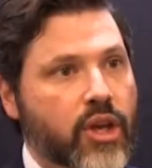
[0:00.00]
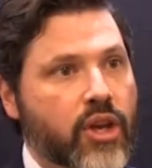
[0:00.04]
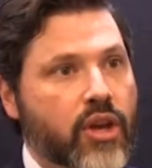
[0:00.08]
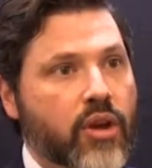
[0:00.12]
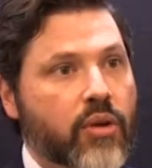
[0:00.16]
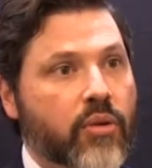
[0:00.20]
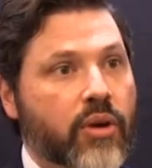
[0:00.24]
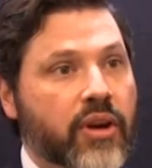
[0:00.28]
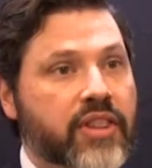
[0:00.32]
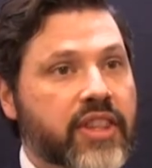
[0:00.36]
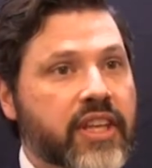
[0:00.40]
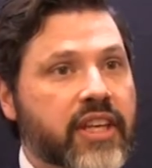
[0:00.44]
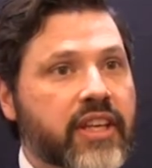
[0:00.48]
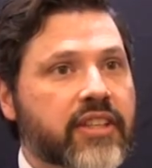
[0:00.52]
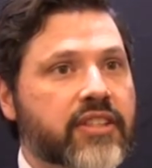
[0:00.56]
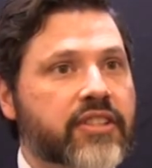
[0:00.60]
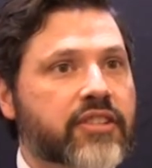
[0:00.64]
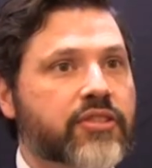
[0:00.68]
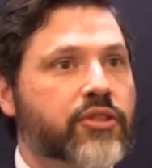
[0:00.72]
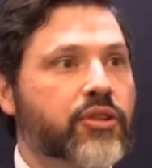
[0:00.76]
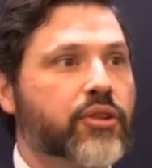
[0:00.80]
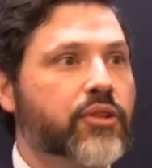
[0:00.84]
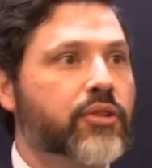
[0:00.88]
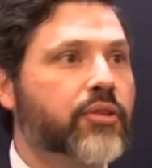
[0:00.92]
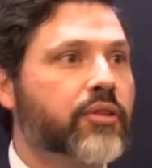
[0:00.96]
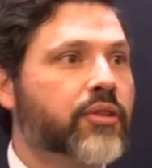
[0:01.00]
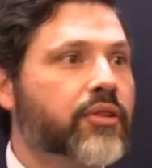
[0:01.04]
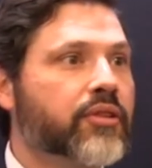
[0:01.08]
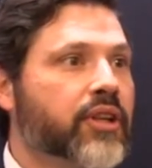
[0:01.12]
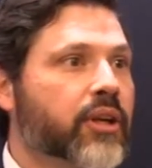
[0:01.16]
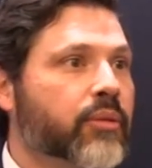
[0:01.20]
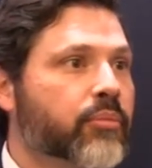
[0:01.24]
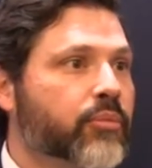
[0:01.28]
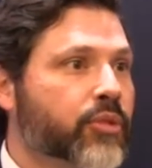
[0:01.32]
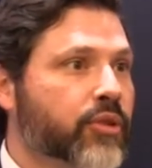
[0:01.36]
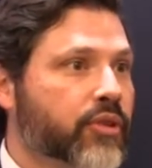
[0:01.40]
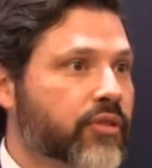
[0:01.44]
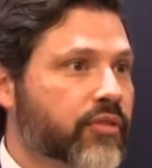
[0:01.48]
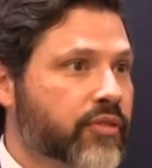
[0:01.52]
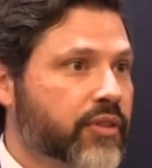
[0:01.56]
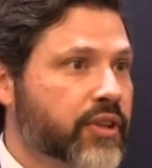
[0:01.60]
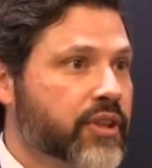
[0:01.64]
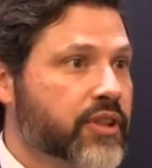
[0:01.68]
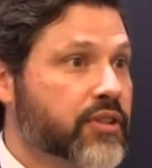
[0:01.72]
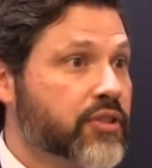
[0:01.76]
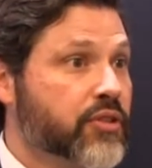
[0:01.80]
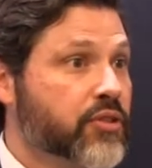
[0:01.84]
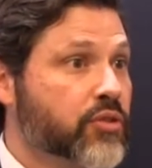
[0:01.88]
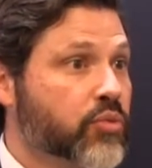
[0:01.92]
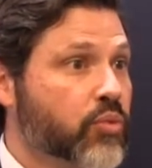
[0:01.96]
Well, I think it's due to a number of
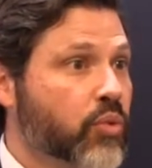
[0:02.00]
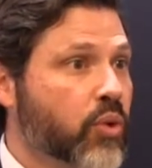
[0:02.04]
reasons.